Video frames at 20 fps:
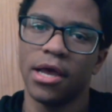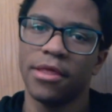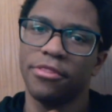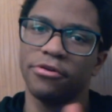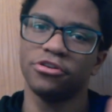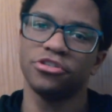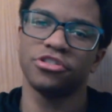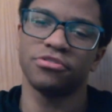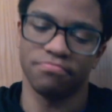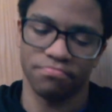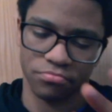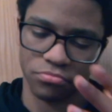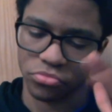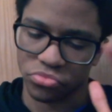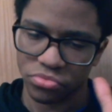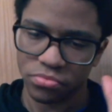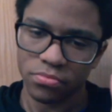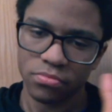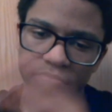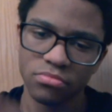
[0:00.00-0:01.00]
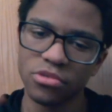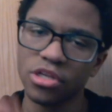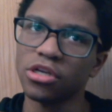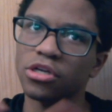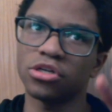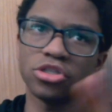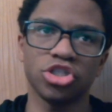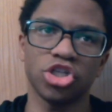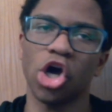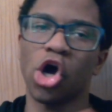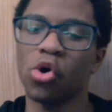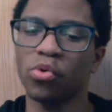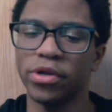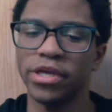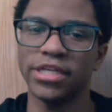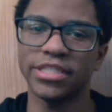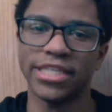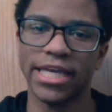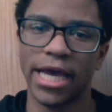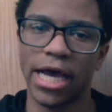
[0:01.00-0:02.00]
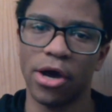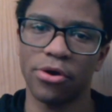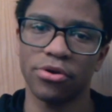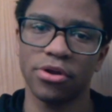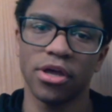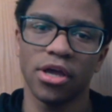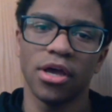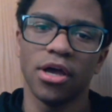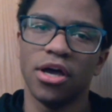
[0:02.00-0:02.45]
They're just toning down